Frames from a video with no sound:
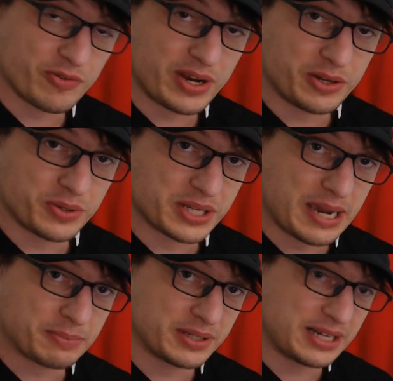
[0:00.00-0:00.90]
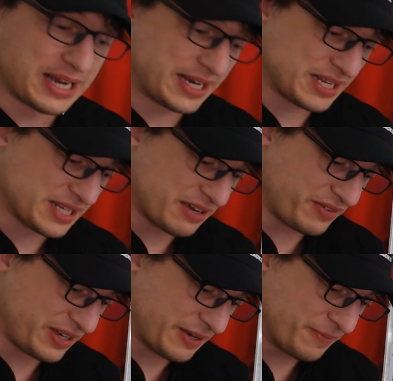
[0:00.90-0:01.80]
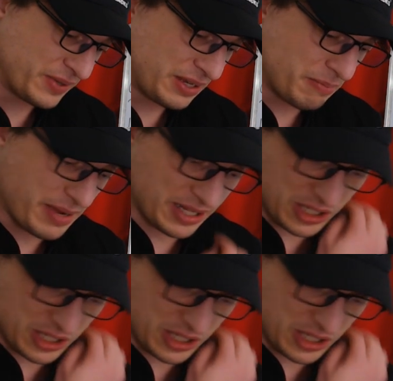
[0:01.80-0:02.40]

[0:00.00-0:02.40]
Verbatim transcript: Reed, who is captain. Ardie Savea, Matt